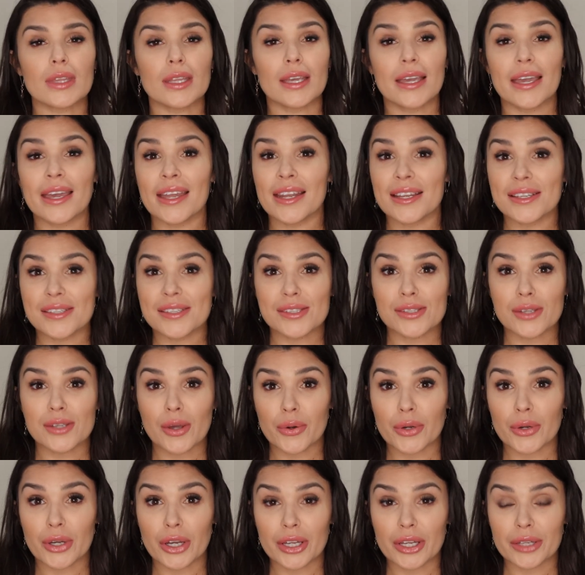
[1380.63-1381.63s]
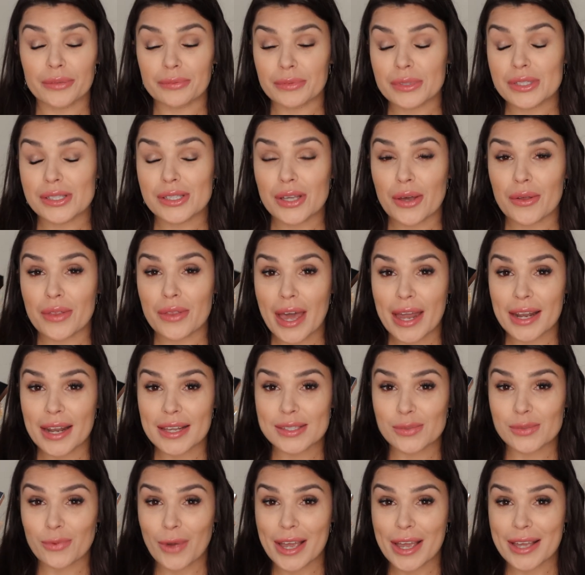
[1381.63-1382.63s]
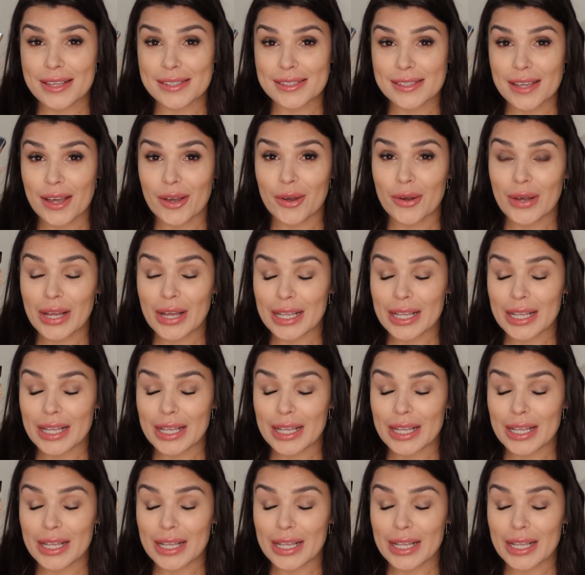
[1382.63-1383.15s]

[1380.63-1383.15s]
It is so good. So that is YSL